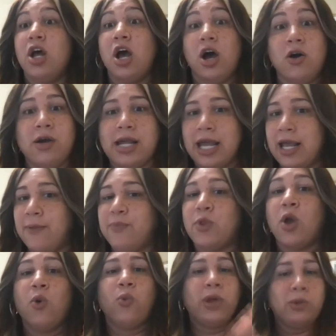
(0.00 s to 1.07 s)
okay,
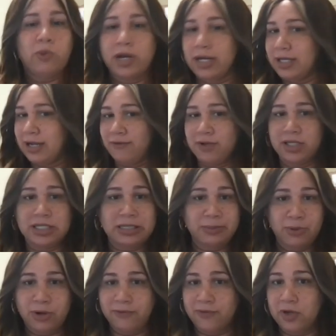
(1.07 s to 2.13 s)
we want to definitely
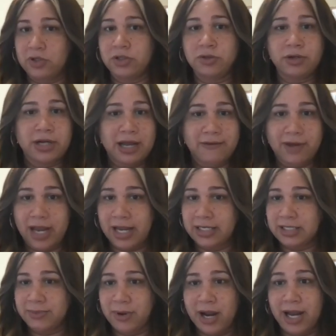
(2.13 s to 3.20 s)
support folks who are navigating
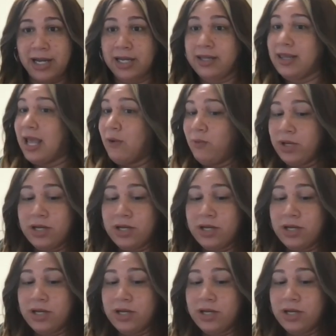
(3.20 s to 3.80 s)
sobriety, that we